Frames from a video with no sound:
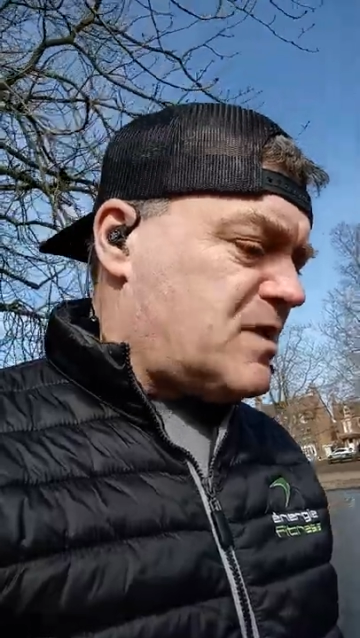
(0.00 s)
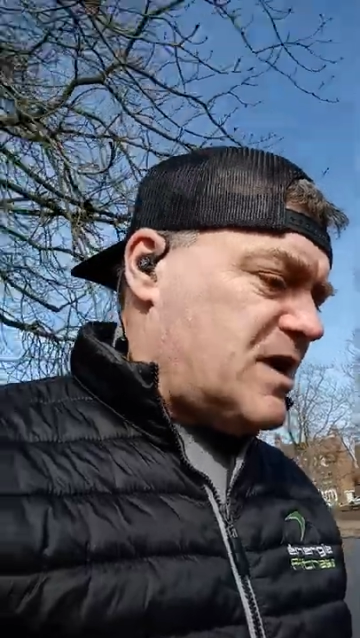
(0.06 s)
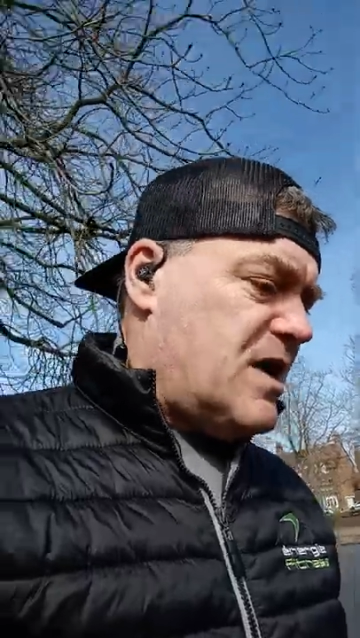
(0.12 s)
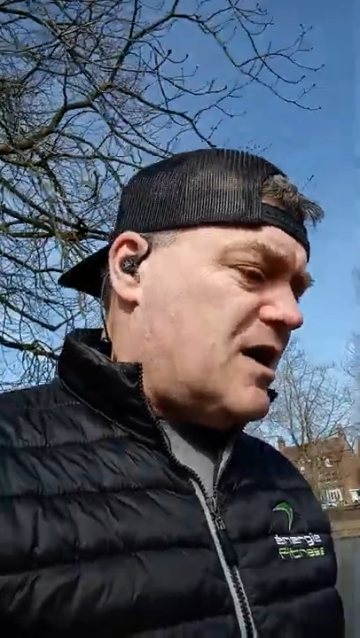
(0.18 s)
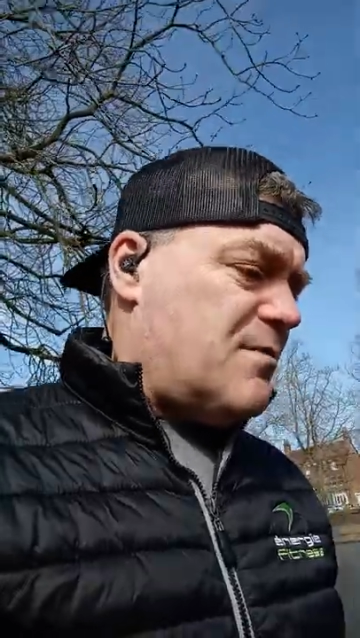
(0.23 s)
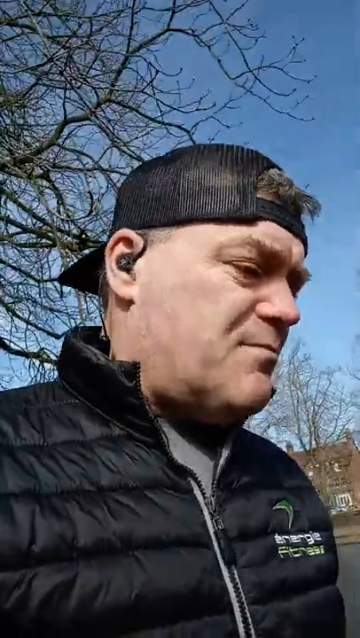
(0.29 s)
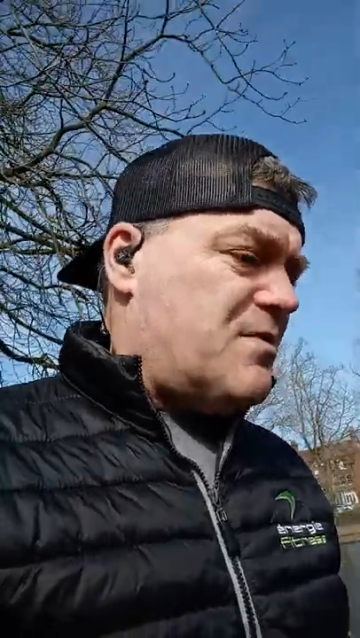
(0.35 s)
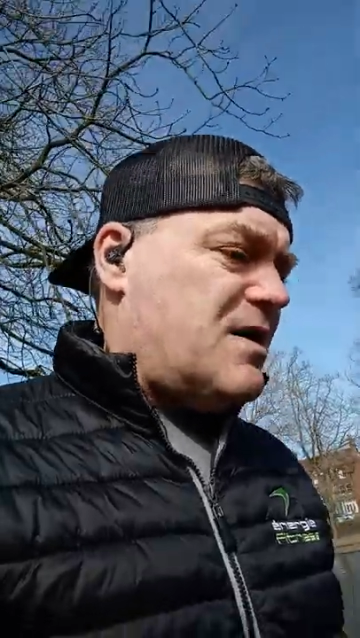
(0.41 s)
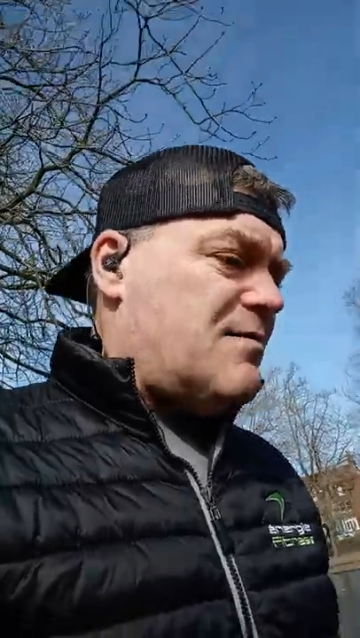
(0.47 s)

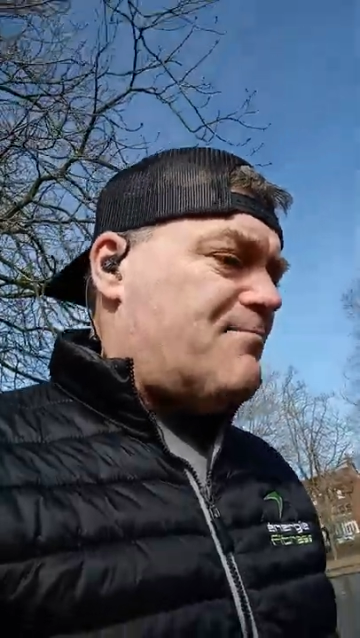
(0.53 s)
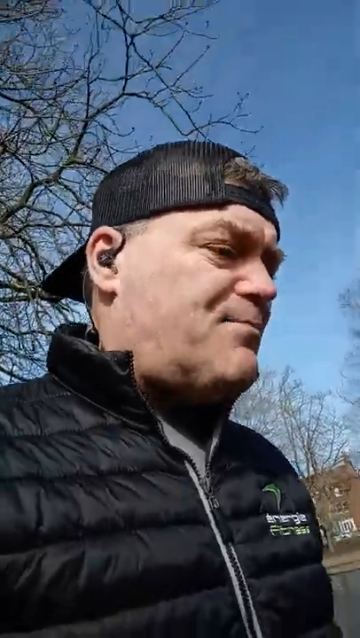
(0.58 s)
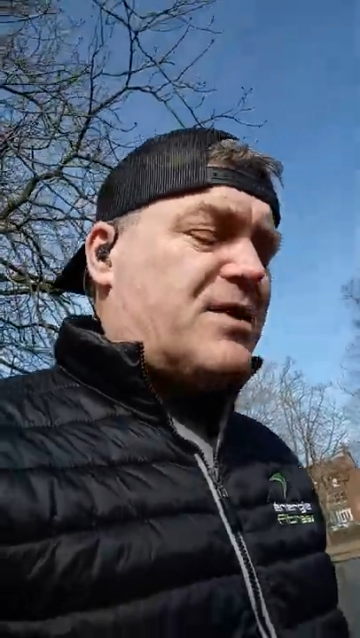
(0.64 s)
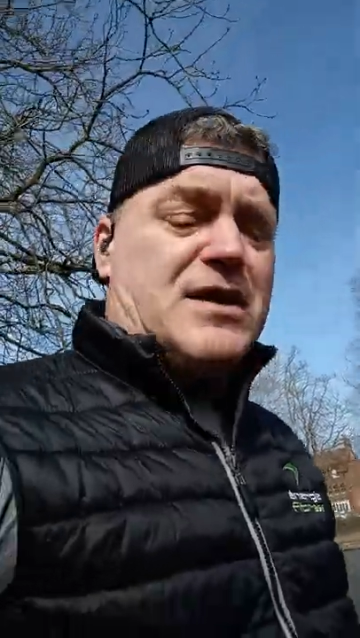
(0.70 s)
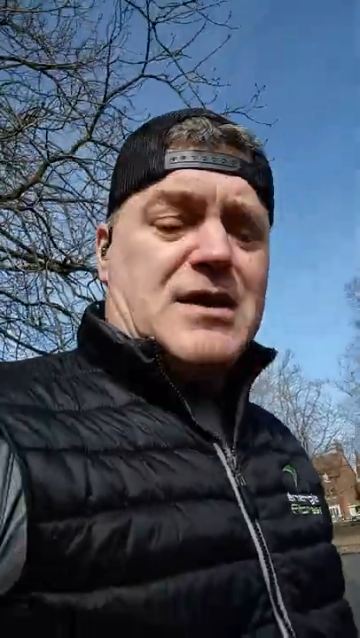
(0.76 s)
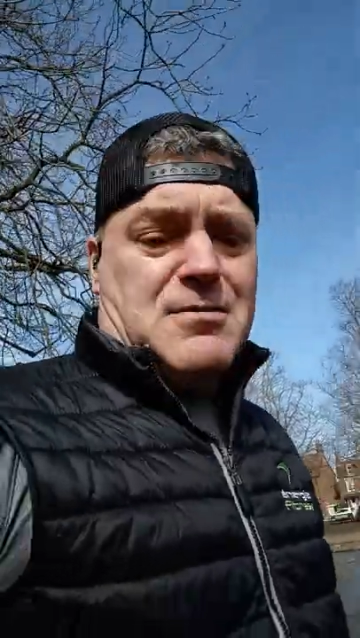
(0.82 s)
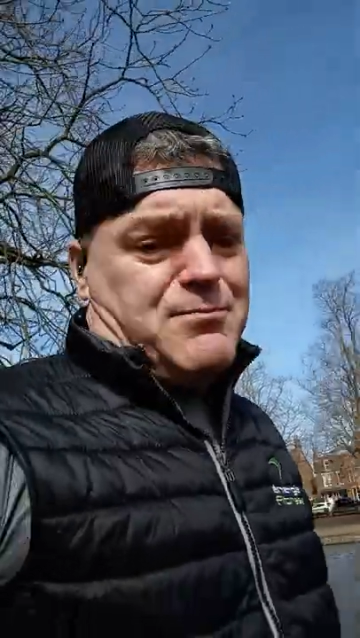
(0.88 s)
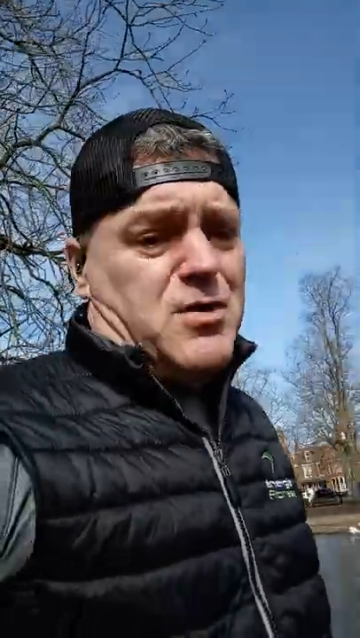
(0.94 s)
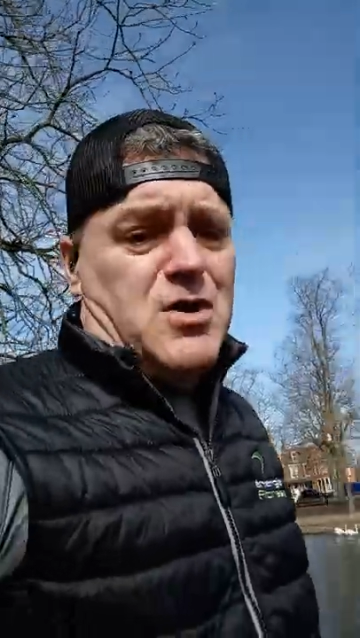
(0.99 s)

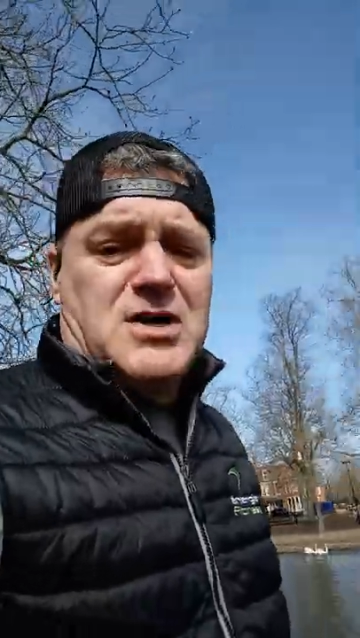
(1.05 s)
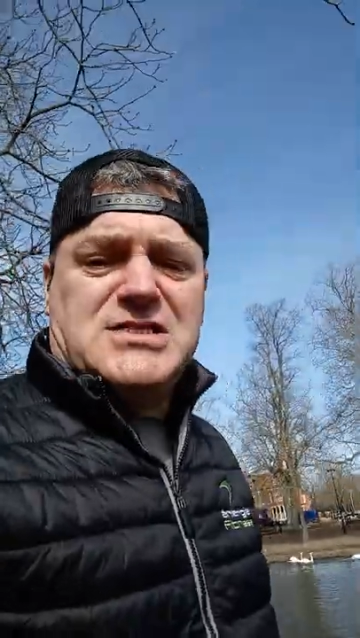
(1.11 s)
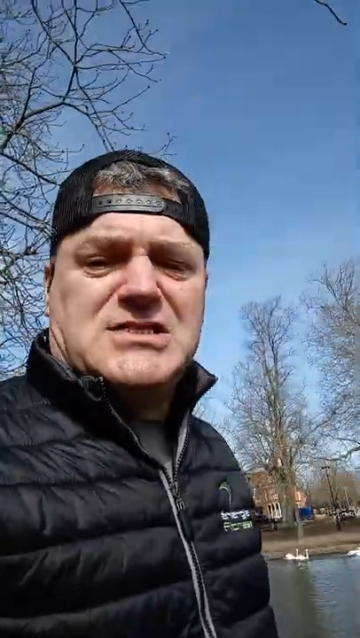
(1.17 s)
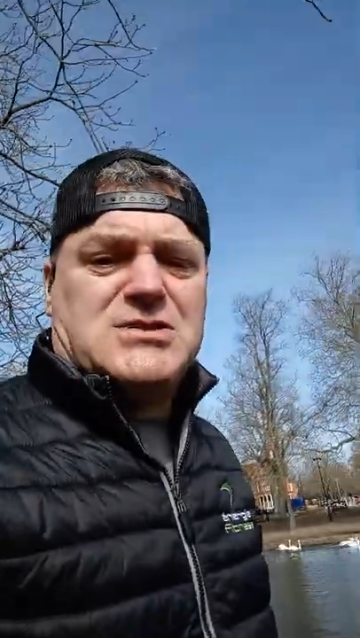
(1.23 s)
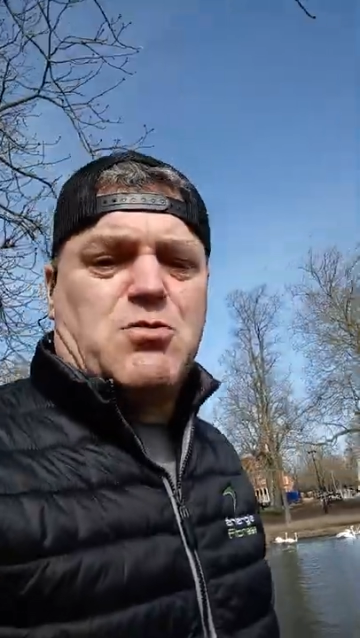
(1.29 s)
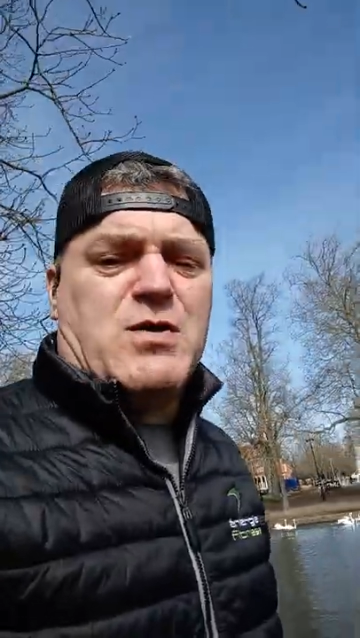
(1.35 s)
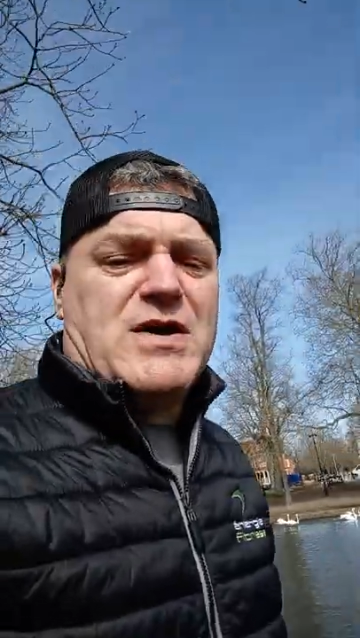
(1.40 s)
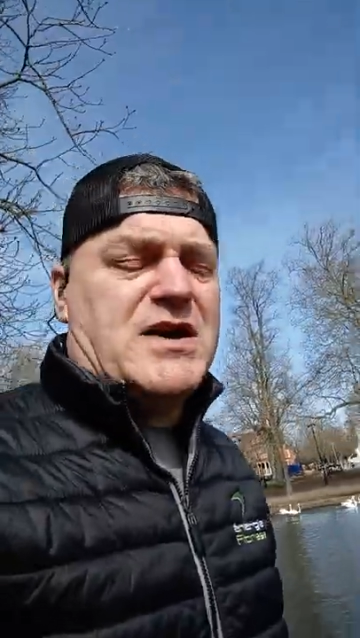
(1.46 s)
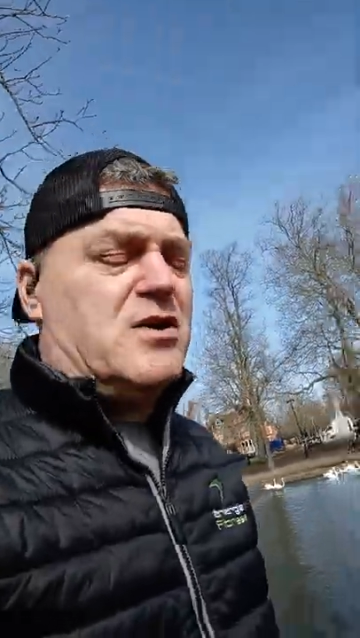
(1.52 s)
But it
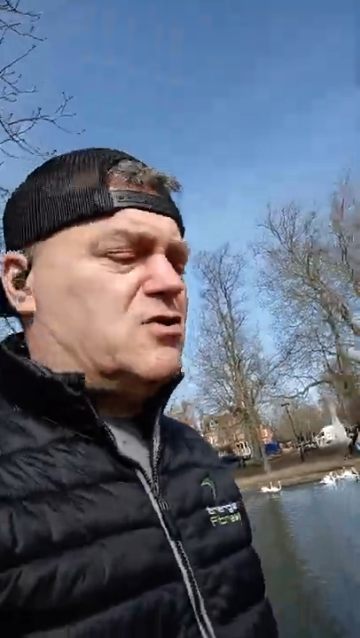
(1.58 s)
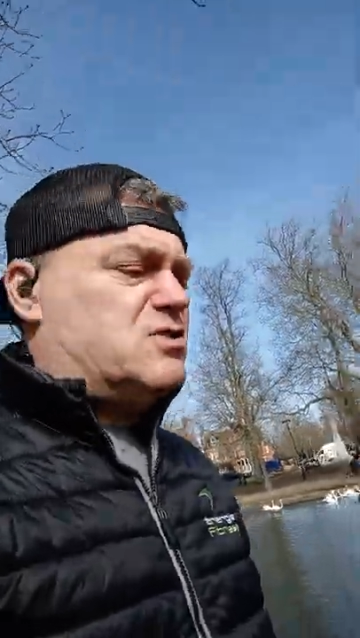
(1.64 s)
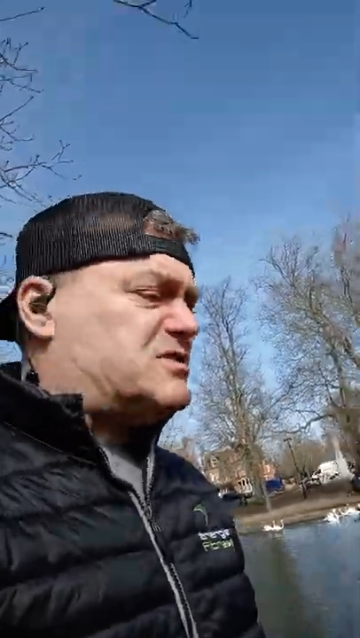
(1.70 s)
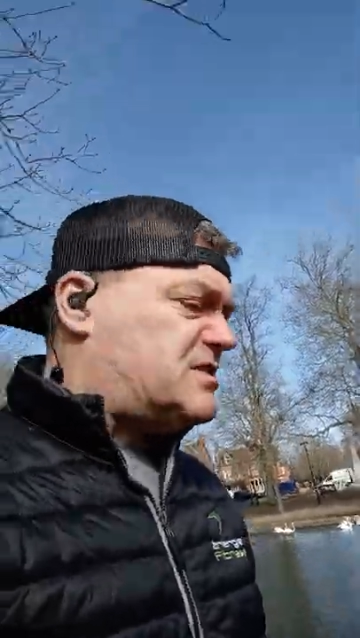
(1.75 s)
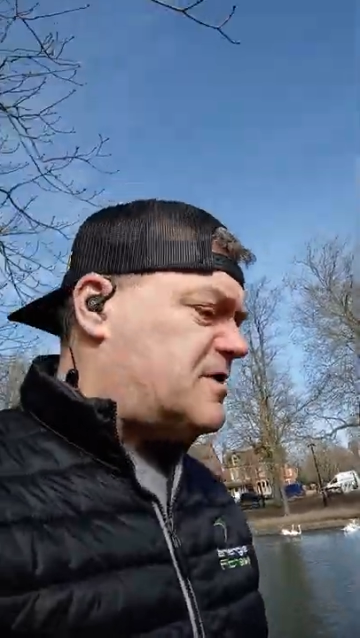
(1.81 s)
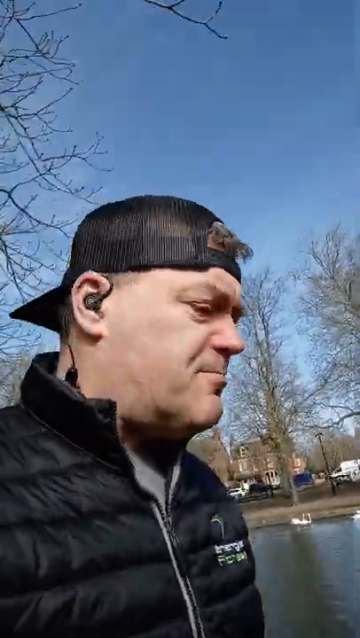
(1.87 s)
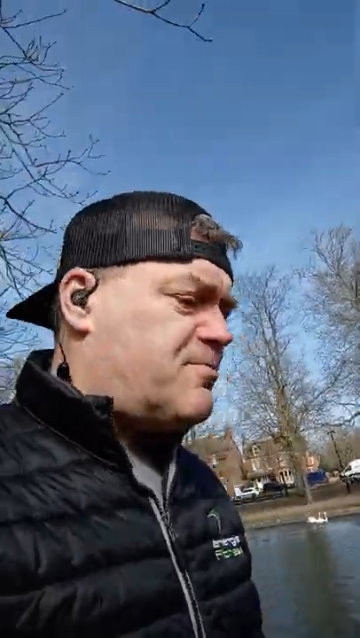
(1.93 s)
applies to weight loss,